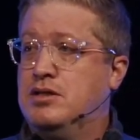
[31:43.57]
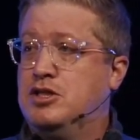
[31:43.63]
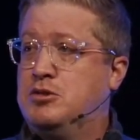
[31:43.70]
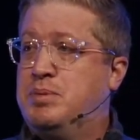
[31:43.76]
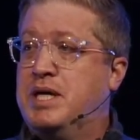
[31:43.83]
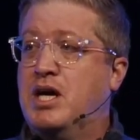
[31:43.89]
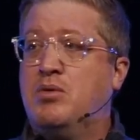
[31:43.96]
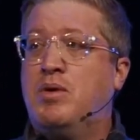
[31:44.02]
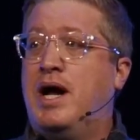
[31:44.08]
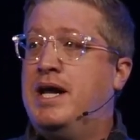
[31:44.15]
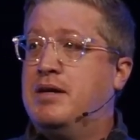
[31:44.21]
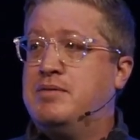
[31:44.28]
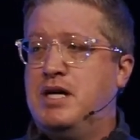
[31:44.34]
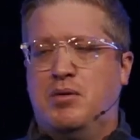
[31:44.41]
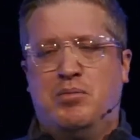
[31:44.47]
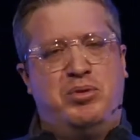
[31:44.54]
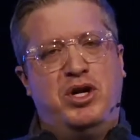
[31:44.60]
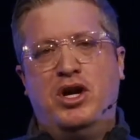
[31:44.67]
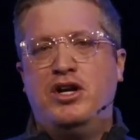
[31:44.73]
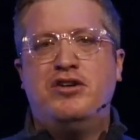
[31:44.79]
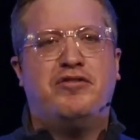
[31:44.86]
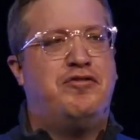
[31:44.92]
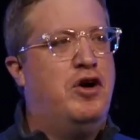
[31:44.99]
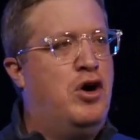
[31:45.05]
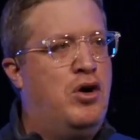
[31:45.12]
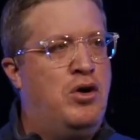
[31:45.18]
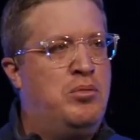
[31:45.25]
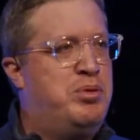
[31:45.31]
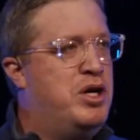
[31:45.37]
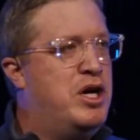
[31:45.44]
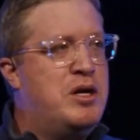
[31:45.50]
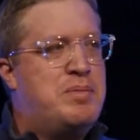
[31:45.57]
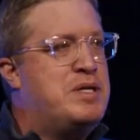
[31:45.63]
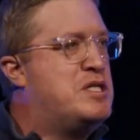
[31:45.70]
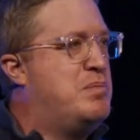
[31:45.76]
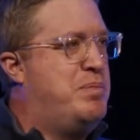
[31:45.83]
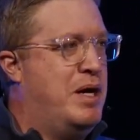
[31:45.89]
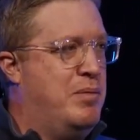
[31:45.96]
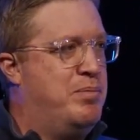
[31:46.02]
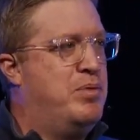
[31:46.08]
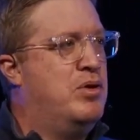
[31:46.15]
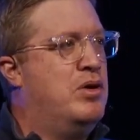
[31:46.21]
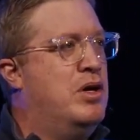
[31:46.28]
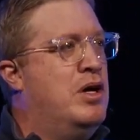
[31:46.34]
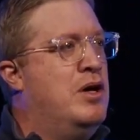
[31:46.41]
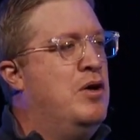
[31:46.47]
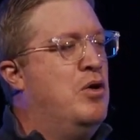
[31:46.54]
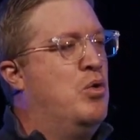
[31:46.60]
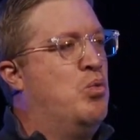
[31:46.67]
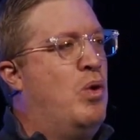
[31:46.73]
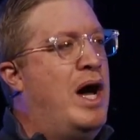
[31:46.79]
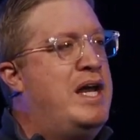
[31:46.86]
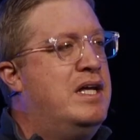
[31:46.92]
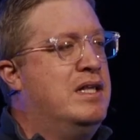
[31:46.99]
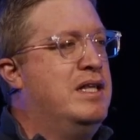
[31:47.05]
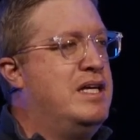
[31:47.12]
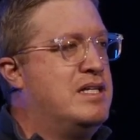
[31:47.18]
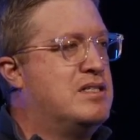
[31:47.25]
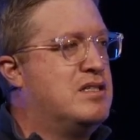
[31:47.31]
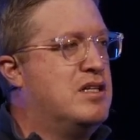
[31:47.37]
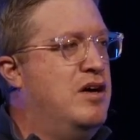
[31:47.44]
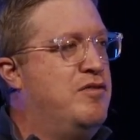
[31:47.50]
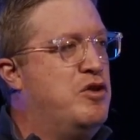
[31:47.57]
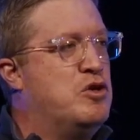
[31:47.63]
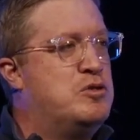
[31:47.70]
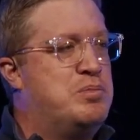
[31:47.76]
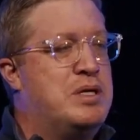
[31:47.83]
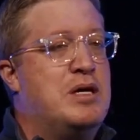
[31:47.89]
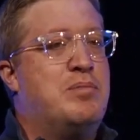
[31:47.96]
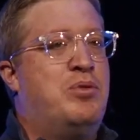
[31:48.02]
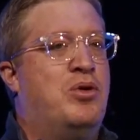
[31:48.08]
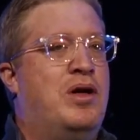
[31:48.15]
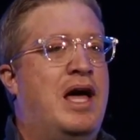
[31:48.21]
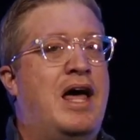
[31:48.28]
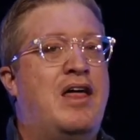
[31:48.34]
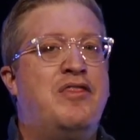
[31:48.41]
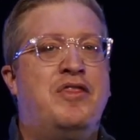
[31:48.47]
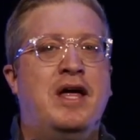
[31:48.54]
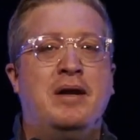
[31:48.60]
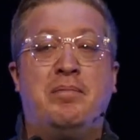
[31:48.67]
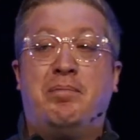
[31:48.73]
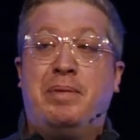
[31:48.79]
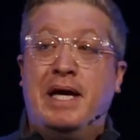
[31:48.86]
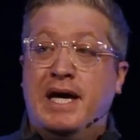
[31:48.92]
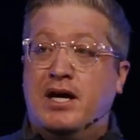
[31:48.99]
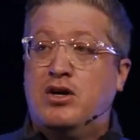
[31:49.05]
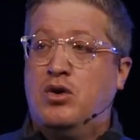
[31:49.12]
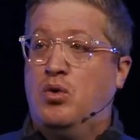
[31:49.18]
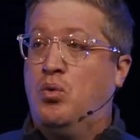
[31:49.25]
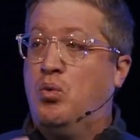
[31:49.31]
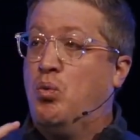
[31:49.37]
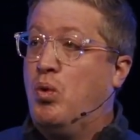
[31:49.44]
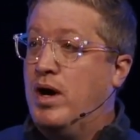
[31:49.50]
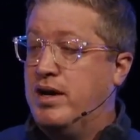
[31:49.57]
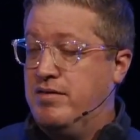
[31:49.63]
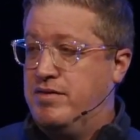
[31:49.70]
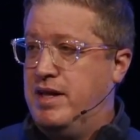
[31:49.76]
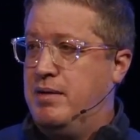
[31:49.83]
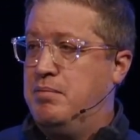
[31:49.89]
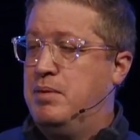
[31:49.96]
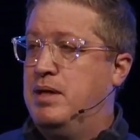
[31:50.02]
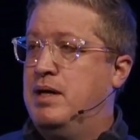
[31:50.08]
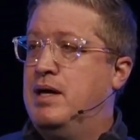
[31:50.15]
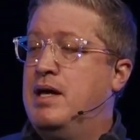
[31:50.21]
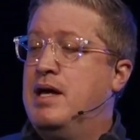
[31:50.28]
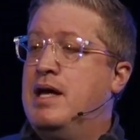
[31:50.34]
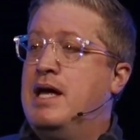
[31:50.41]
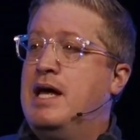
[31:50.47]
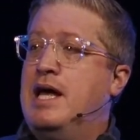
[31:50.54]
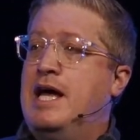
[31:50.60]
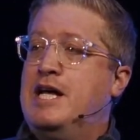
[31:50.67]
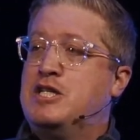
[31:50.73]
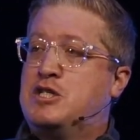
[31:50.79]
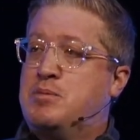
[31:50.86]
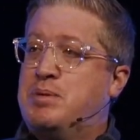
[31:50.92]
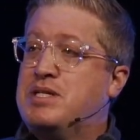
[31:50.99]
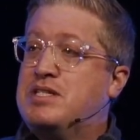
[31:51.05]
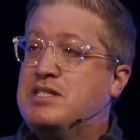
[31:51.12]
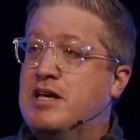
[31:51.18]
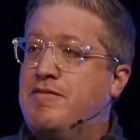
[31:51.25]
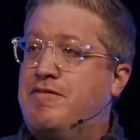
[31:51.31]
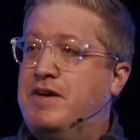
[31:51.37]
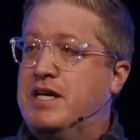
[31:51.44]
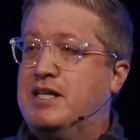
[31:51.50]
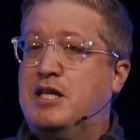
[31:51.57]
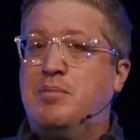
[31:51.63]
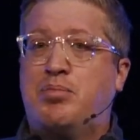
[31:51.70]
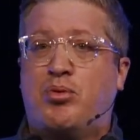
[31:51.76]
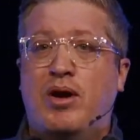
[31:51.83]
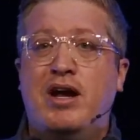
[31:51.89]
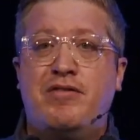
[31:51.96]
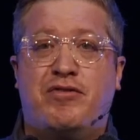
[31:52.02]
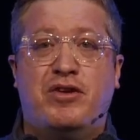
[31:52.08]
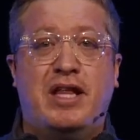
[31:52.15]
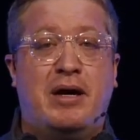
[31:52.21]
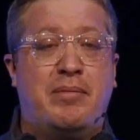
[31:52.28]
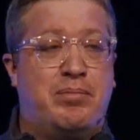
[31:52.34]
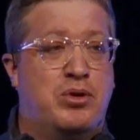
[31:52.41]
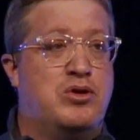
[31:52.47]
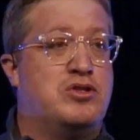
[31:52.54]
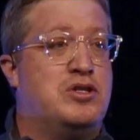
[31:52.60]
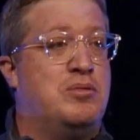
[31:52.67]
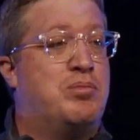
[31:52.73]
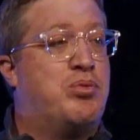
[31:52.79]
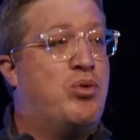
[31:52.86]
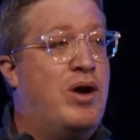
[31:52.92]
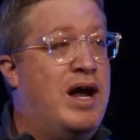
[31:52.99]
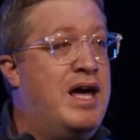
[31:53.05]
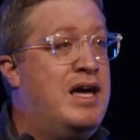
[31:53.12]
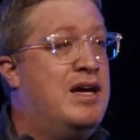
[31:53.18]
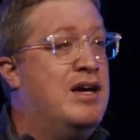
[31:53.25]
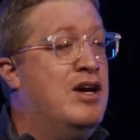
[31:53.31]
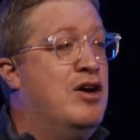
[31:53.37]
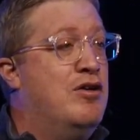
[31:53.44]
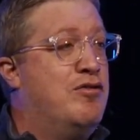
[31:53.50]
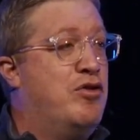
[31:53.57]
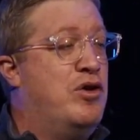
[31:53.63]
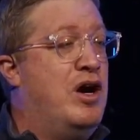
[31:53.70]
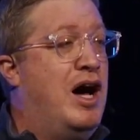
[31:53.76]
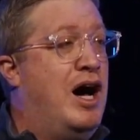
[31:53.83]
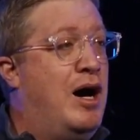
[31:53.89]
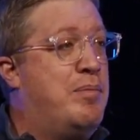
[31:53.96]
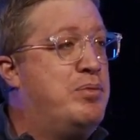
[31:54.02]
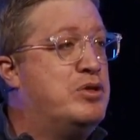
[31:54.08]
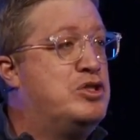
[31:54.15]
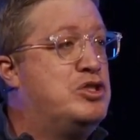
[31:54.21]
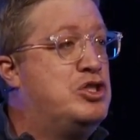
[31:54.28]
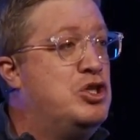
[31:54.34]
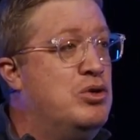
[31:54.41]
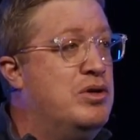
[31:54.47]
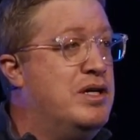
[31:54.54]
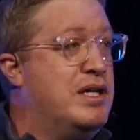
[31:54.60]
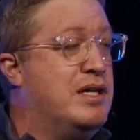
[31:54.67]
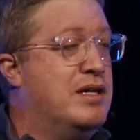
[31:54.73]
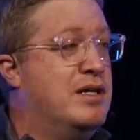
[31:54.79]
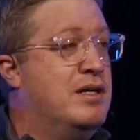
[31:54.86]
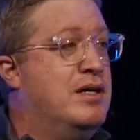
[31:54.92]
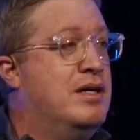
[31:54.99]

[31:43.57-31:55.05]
Just begin writing them down. Put it on your phone, put it on a piece of paper. Write a list of those people and then pick one of them. And specifically pray for that person. Pray for an opportunity